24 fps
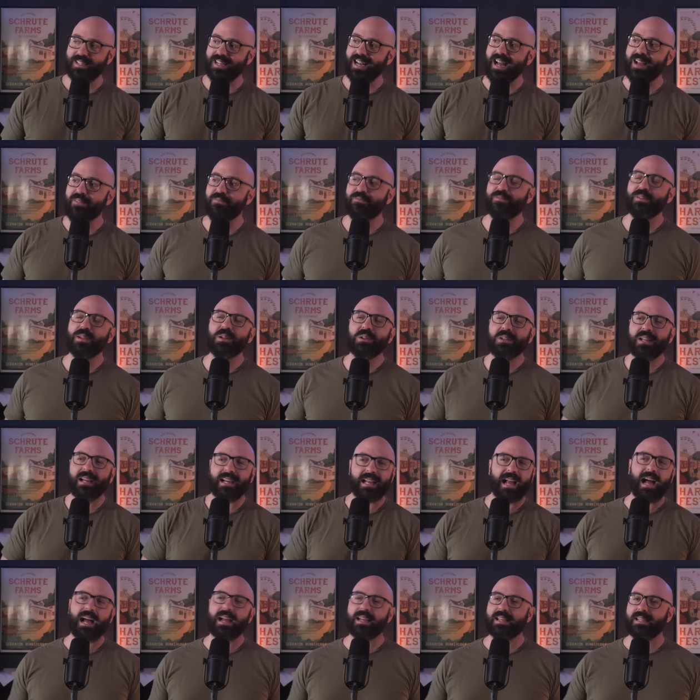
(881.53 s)
And I feel
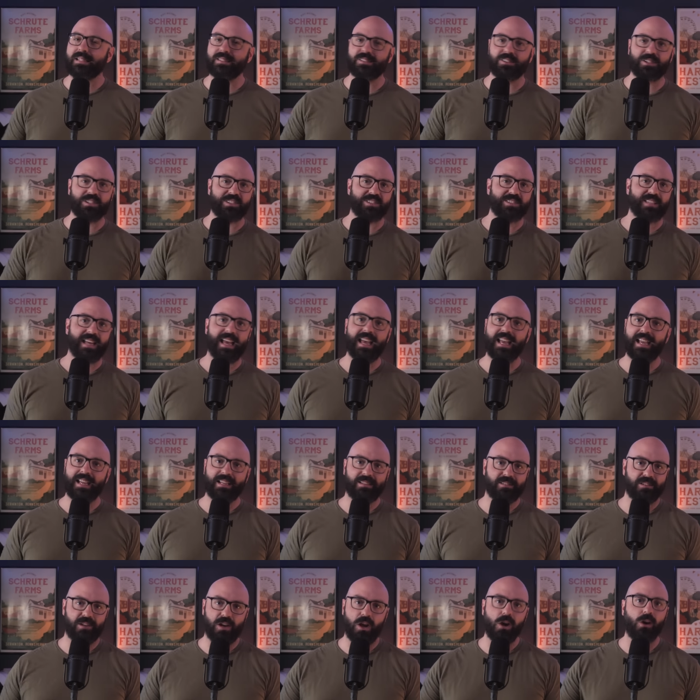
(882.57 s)
like I can just
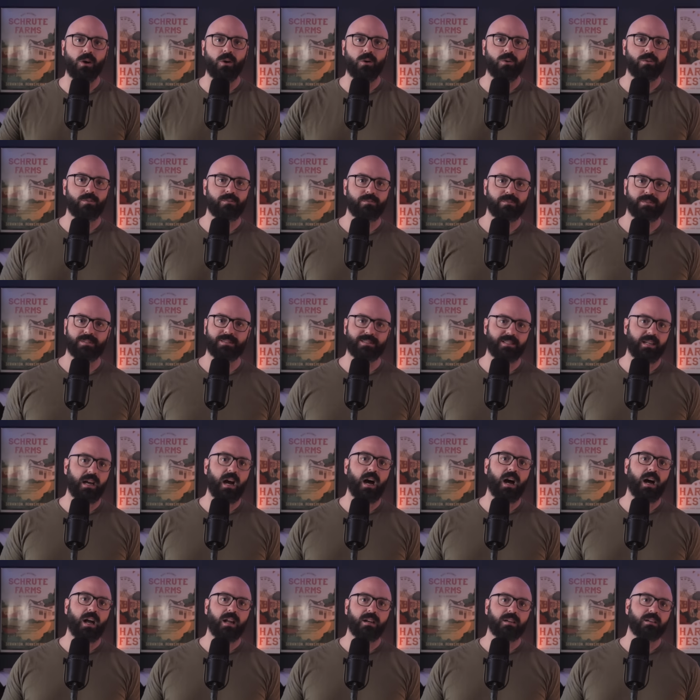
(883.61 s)
say no, it's
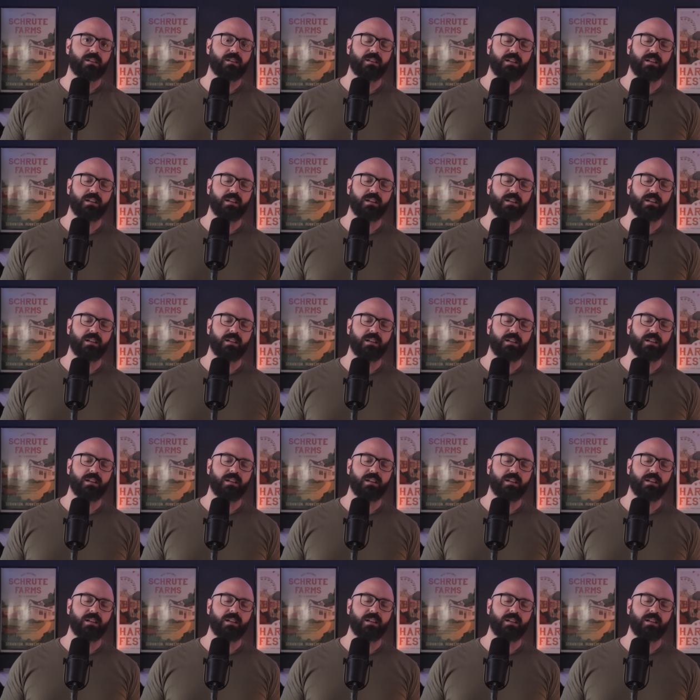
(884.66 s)
not.